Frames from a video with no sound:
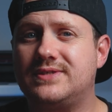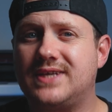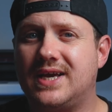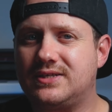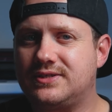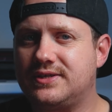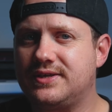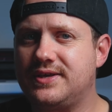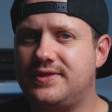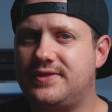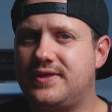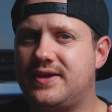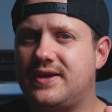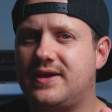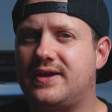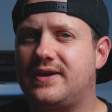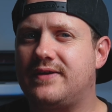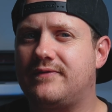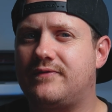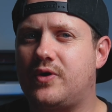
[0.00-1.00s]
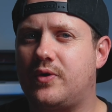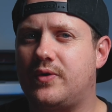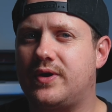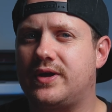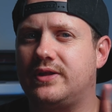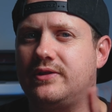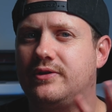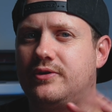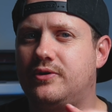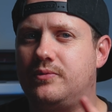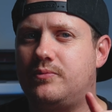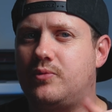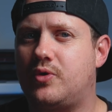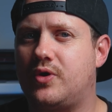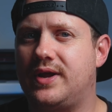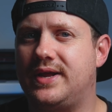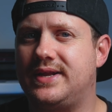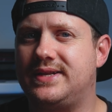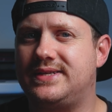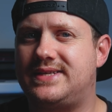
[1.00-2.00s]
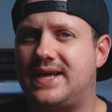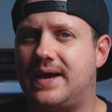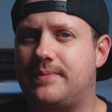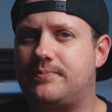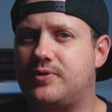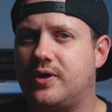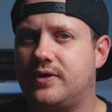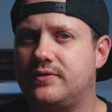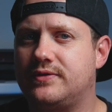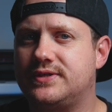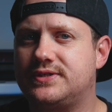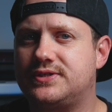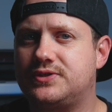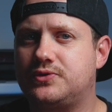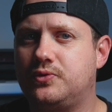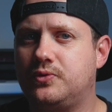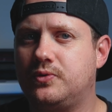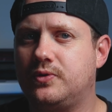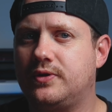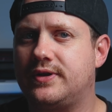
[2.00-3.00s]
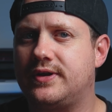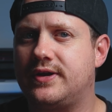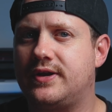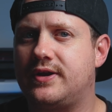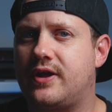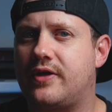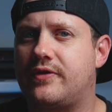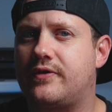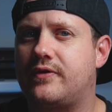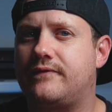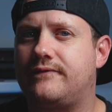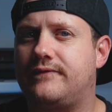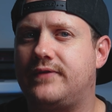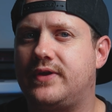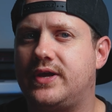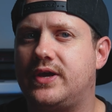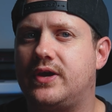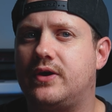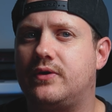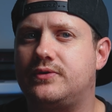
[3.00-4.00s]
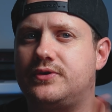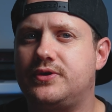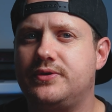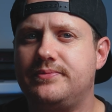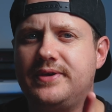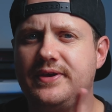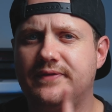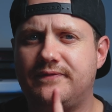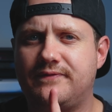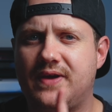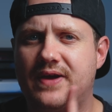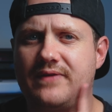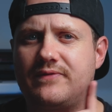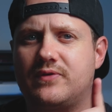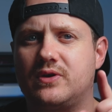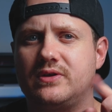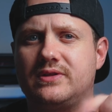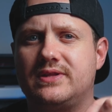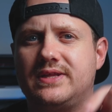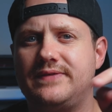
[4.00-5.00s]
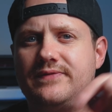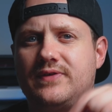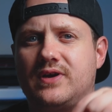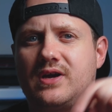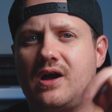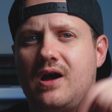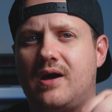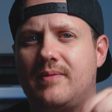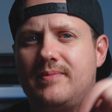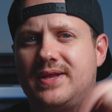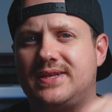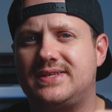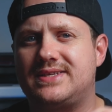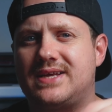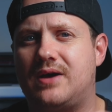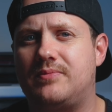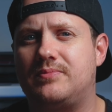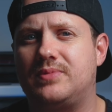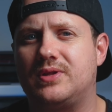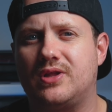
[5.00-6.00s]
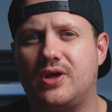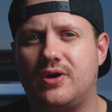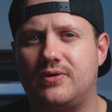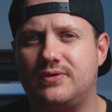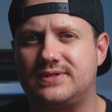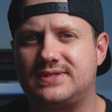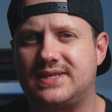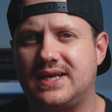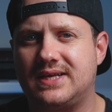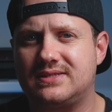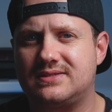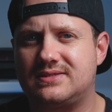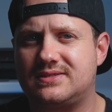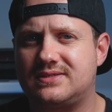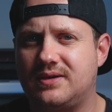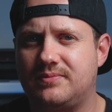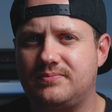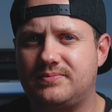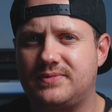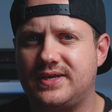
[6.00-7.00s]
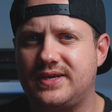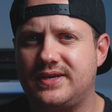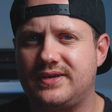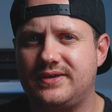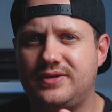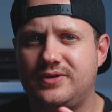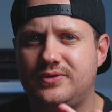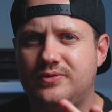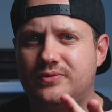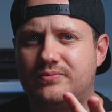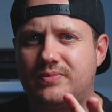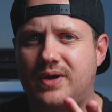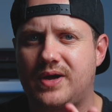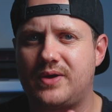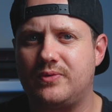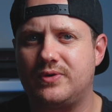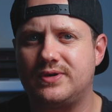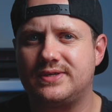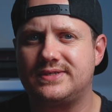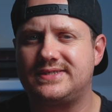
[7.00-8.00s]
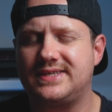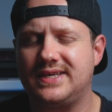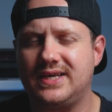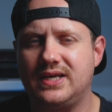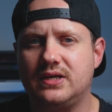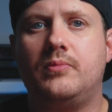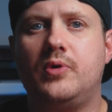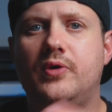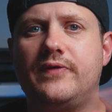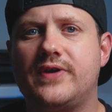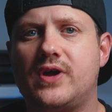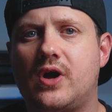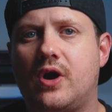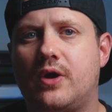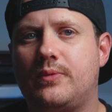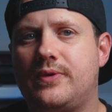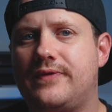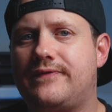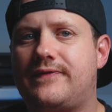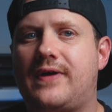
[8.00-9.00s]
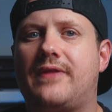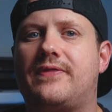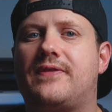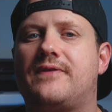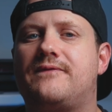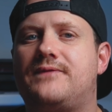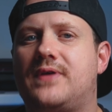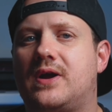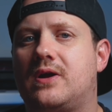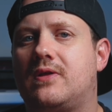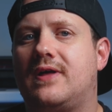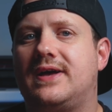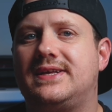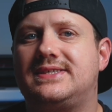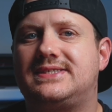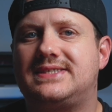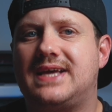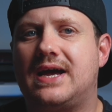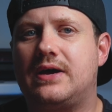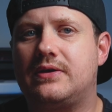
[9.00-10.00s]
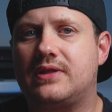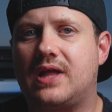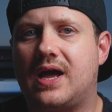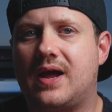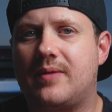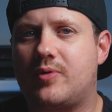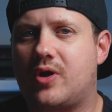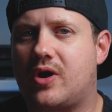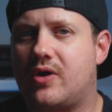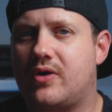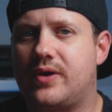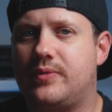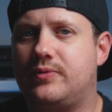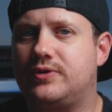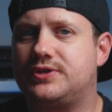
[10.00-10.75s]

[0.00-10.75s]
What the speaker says: was actually thinking of going a little more in depth on this tool in another video. Do me a favor and leave a comment down below. Is that something you might want to see? Moving on, we've got the Fairlight Sound Library,